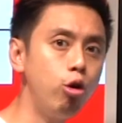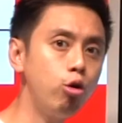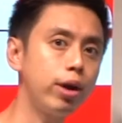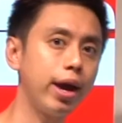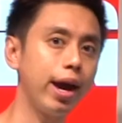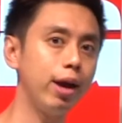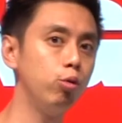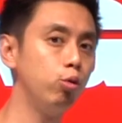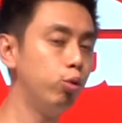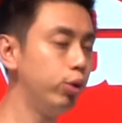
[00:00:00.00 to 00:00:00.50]

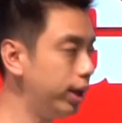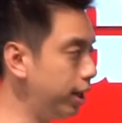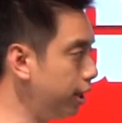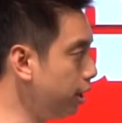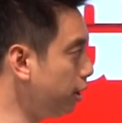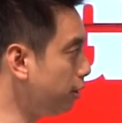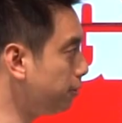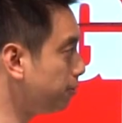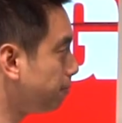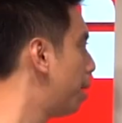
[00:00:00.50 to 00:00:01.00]
can
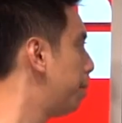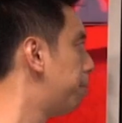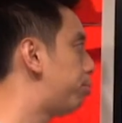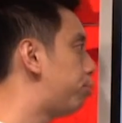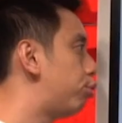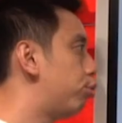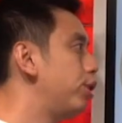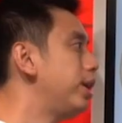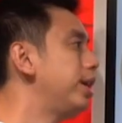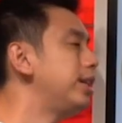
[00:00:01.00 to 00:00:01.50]
we
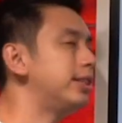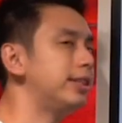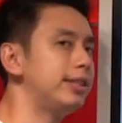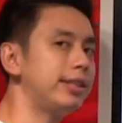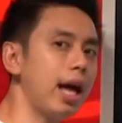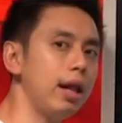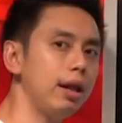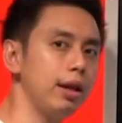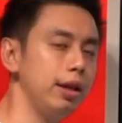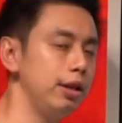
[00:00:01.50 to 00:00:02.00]

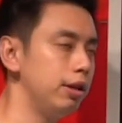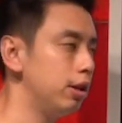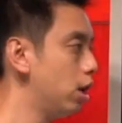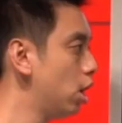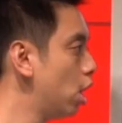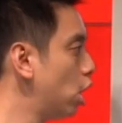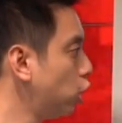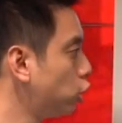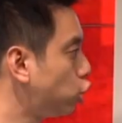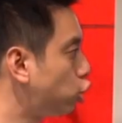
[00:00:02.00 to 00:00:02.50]
pre-sell it
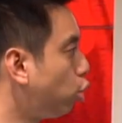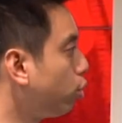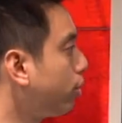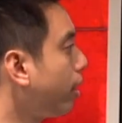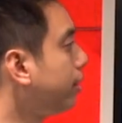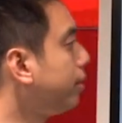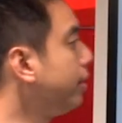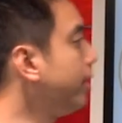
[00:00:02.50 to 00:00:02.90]
so that